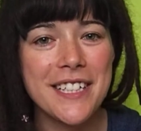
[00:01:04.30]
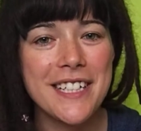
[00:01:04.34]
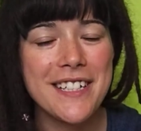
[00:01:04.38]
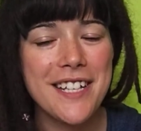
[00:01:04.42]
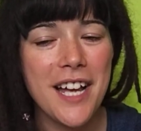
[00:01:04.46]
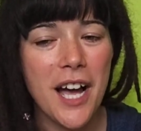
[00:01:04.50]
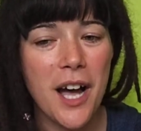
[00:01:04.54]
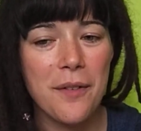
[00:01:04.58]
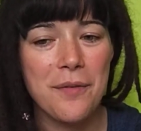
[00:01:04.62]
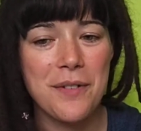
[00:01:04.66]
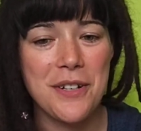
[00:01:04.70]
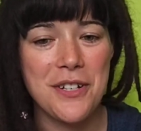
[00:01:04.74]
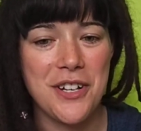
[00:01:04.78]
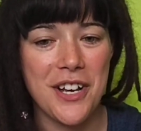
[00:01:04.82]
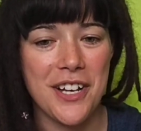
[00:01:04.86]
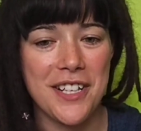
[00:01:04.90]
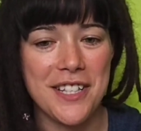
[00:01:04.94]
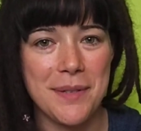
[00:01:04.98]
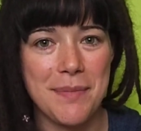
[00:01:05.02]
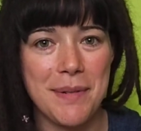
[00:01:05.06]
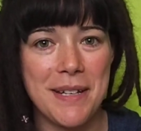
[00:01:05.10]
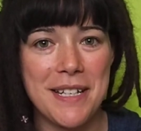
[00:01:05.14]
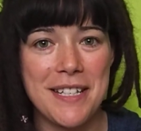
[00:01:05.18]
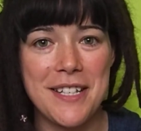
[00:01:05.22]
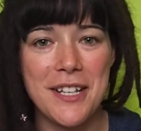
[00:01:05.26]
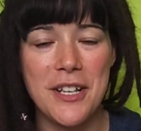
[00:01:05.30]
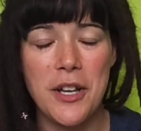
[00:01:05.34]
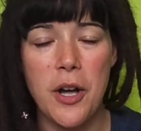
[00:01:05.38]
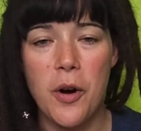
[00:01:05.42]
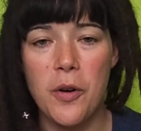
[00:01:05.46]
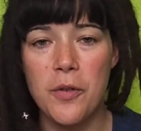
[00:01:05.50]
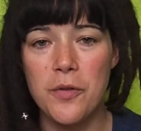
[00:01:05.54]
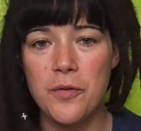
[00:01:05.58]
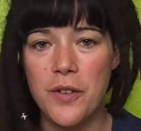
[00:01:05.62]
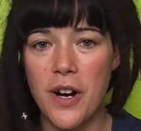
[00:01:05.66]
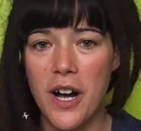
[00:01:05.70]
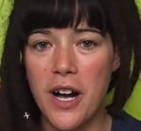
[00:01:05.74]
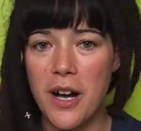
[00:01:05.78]
tough adjustment to go
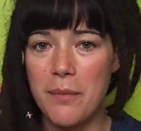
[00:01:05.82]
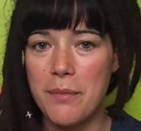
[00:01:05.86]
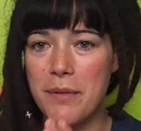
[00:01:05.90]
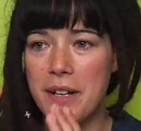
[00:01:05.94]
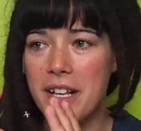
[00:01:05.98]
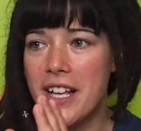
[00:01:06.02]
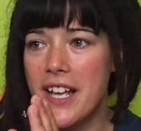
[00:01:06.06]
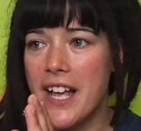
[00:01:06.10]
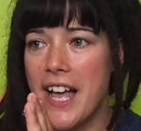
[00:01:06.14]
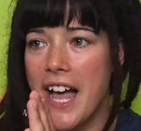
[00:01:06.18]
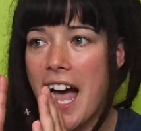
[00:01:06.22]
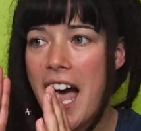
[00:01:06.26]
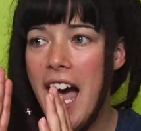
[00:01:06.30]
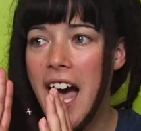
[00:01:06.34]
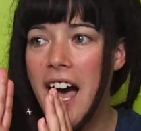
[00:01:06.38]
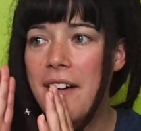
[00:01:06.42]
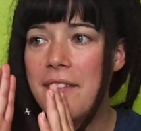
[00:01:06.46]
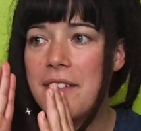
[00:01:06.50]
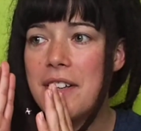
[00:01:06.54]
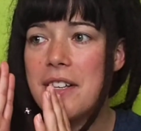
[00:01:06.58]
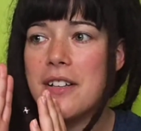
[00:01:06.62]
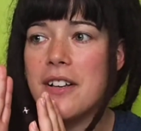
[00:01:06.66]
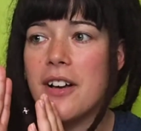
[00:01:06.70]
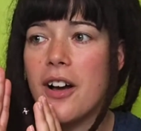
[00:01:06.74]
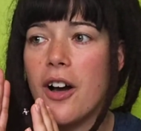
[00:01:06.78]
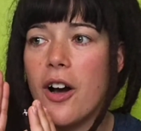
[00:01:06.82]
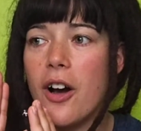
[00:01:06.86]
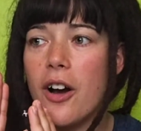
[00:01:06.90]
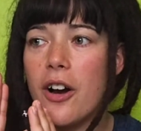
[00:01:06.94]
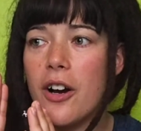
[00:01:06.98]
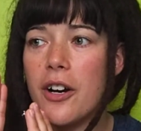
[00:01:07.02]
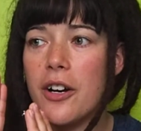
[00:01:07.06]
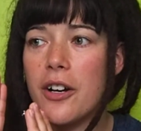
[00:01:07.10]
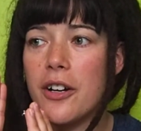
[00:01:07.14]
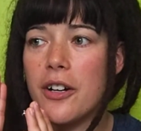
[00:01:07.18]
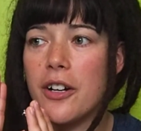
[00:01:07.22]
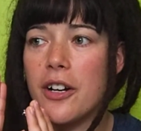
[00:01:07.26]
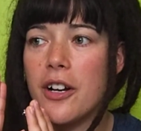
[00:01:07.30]
from having
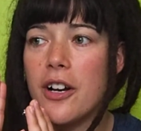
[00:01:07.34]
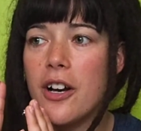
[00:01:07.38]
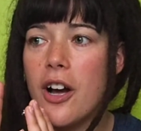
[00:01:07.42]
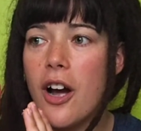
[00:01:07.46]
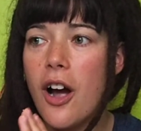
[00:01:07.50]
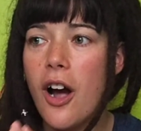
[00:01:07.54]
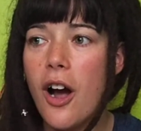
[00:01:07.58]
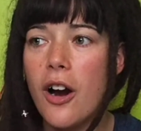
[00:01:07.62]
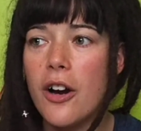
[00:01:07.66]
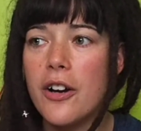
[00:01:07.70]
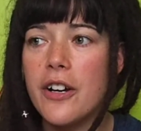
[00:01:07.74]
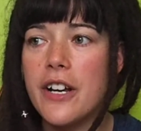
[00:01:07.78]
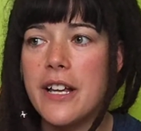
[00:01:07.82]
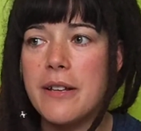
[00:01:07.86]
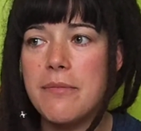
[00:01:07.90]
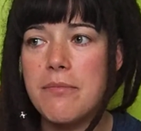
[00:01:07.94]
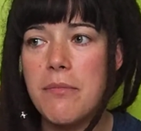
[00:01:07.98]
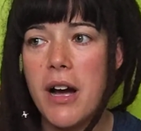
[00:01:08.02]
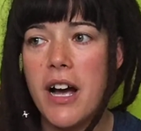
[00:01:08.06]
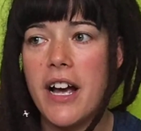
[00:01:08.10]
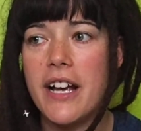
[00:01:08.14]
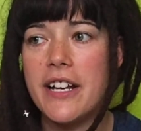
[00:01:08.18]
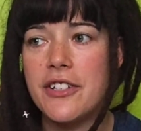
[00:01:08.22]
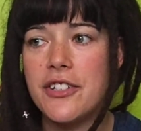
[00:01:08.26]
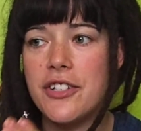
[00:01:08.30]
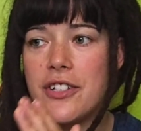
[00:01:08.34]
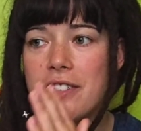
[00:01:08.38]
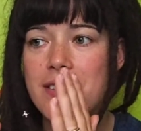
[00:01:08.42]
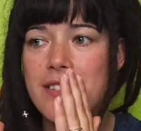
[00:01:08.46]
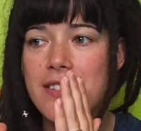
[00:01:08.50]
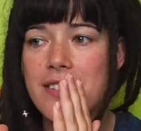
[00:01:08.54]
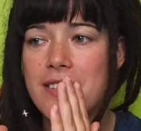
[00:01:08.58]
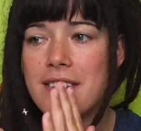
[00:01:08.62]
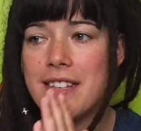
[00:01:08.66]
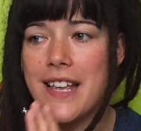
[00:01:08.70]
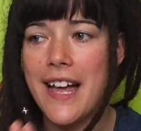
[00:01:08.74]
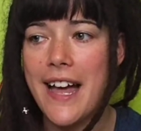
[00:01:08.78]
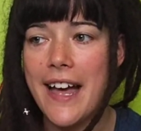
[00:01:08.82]
our heart and mind just
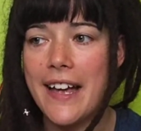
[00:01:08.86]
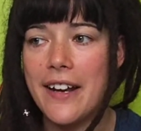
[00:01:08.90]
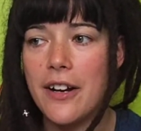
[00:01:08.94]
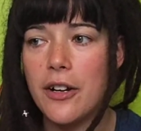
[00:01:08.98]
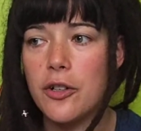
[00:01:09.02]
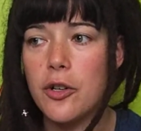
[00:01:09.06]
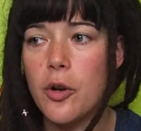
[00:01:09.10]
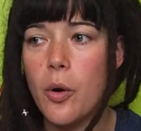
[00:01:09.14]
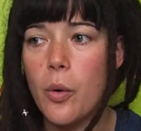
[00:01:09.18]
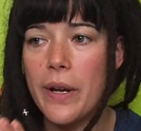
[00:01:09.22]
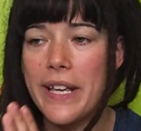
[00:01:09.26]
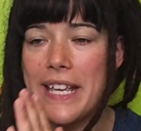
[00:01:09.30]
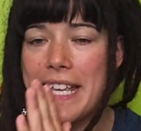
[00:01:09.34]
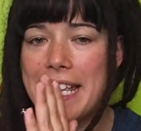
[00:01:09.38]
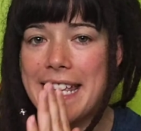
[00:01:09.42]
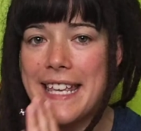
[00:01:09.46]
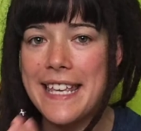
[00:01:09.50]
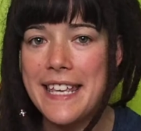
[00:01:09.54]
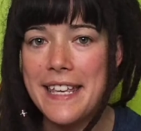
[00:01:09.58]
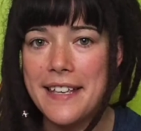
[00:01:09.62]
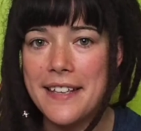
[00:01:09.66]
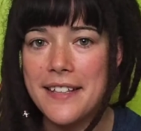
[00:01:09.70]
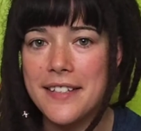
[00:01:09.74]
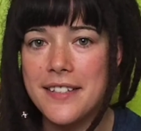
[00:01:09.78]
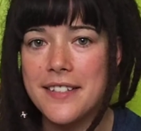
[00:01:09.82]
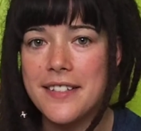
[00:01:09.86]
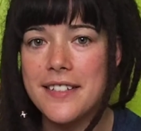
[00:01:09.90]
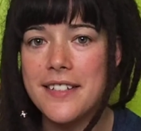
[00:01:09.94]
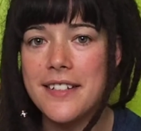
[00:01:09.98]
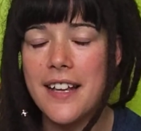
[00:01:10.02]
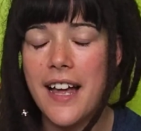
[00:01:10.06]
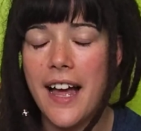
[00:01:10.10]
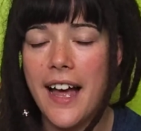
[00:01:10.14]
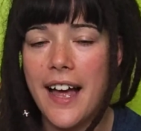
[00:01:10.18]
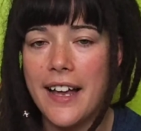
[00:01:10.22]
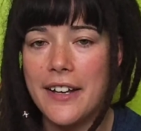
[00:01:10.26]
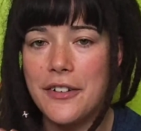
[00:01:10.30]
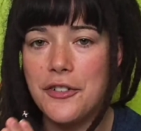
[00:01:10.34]
set on going east
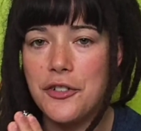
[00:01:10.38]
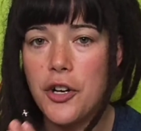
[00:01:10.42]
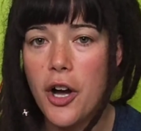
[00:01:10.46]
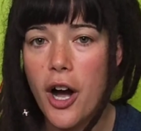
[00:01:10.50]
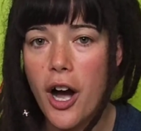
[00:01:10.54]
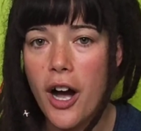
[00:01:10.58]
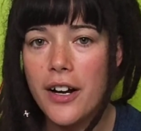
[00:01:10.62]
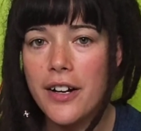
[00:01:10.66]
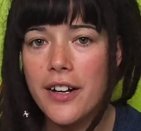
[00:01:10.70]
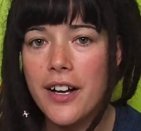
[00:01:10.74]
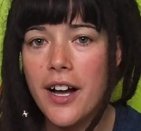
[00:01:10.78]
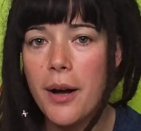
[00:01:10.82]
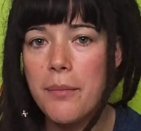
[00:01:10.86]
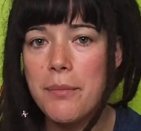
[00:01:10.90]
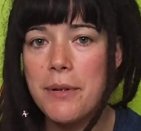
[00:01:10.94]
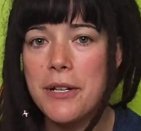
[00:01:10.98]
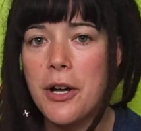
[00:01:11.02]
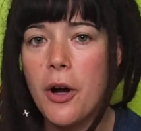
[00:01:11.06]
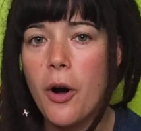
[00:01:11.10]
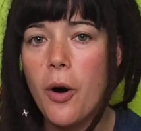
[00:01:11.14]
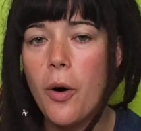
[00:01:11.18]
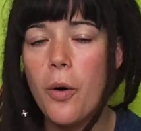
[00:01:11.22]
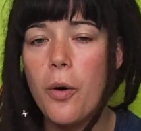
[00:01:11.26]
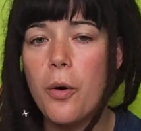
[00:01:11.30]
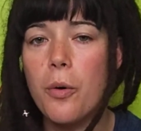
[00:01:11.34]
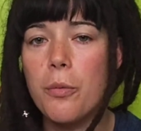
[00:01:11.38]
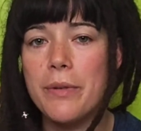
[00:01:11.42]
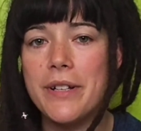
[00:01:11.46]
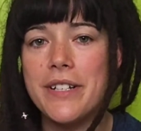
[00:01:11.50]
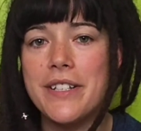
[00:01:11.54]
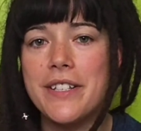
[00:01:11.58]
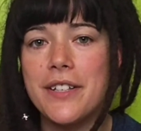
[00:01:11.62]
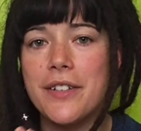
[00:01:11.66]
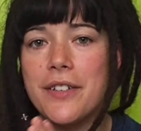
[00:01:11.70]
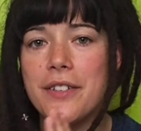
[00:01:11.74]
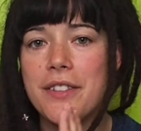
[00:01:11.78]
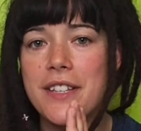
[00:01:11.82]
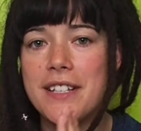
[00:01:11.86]
and not coming home
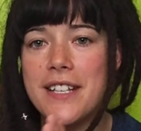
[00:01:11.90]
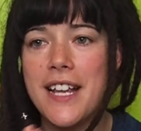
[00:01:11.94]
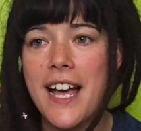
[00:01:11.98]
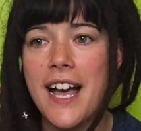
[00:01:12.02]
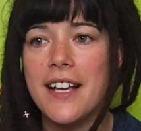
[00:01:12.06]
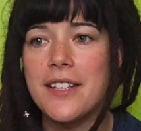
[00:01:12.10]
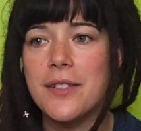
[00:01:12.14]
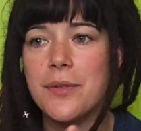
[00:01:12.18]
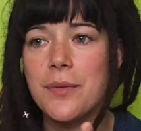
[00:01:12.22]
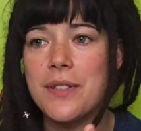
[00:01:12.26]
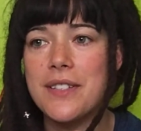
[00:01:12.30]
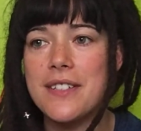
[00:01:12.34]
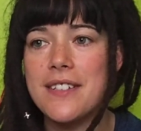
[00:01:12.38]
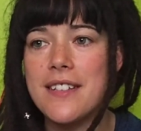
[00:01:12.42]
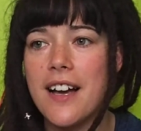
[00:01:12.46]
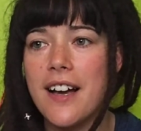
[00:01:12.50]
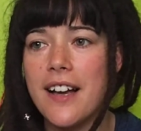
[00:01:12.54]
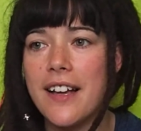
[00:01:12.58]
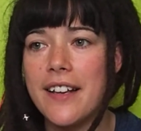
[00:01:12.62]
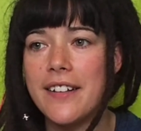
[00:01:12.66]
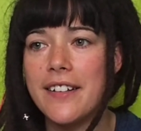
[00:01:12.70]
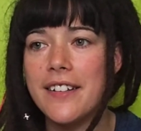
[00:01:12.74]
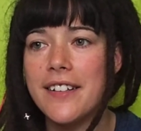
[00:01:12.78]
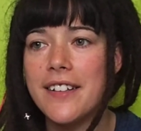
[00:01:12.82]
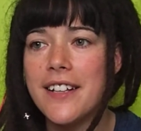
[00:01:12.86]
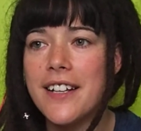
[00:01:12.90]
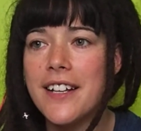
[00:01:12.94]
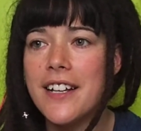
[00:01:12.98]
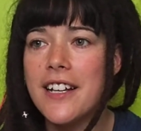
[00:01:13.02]
until the task was done,